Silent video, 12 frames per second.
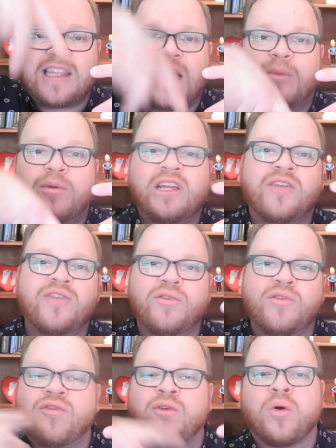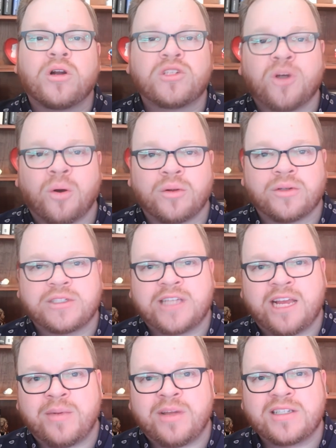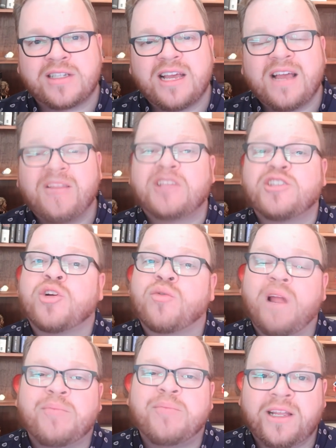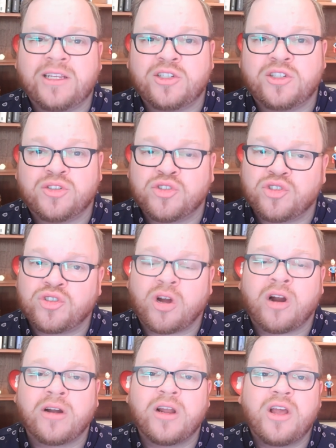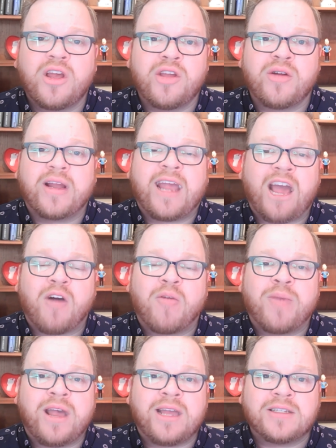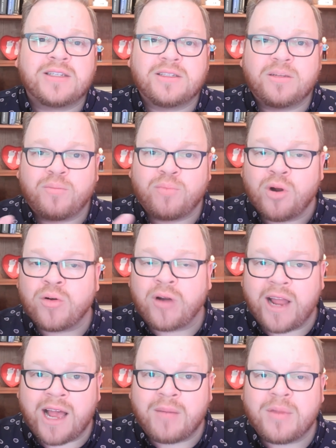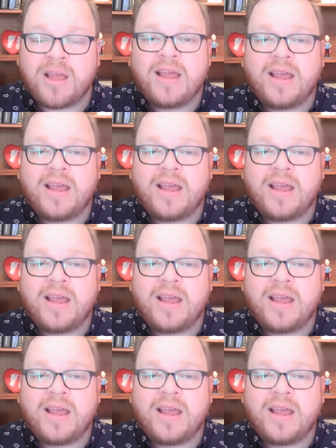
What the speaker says: That would give you 4 total segments. That's a great place to start your account-based program.